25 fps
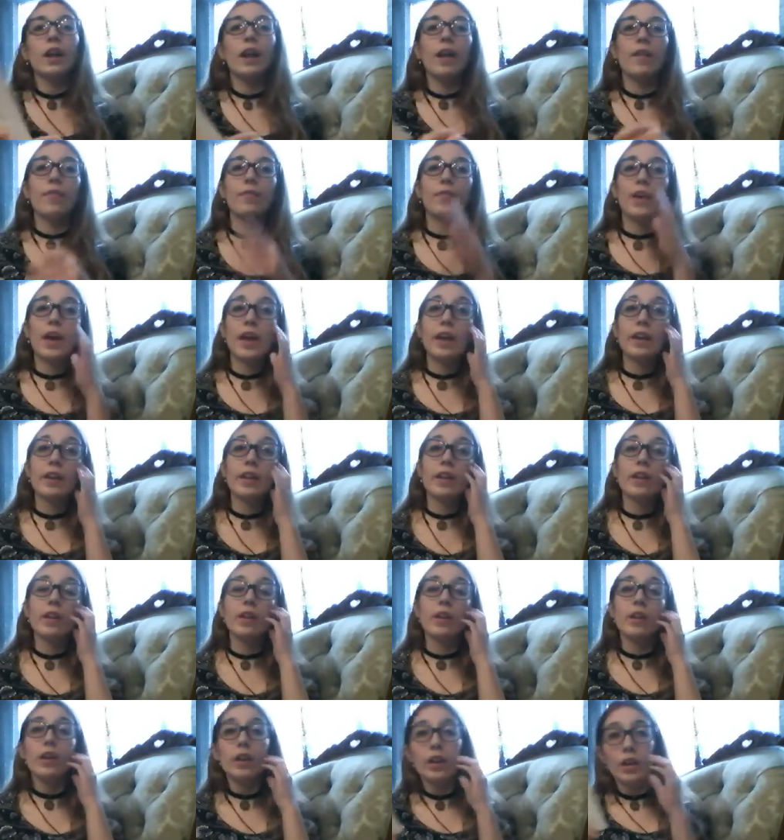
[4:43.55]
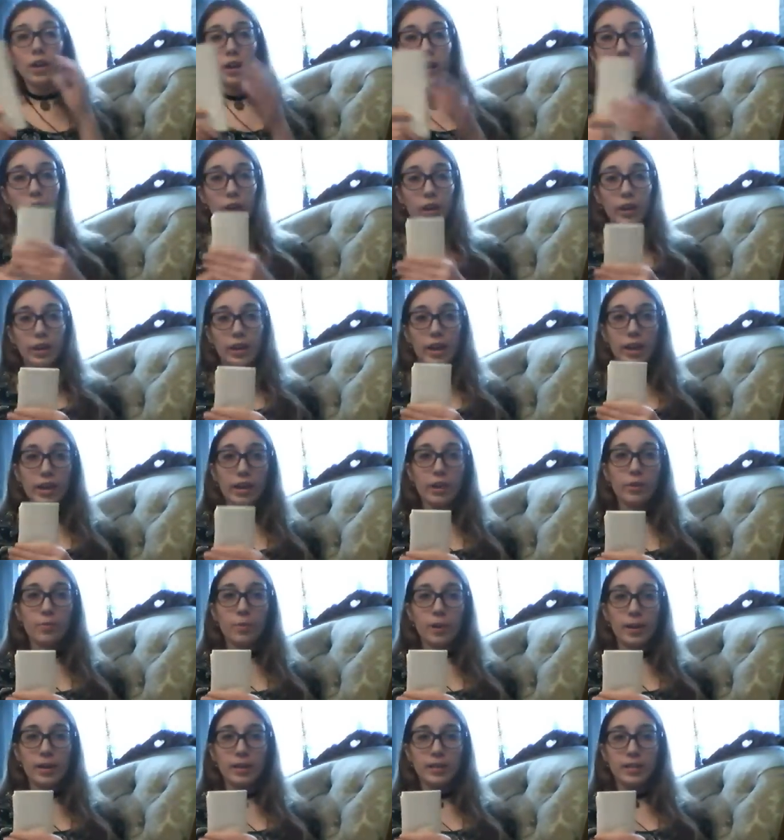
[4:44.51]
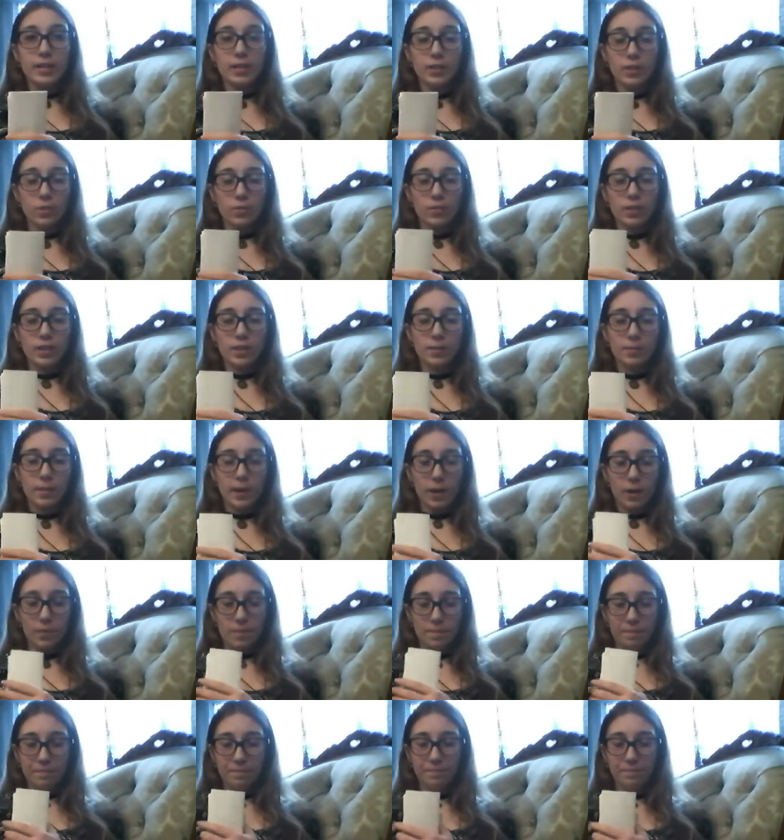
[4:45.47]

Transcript: And then, now you're ready to do the spell.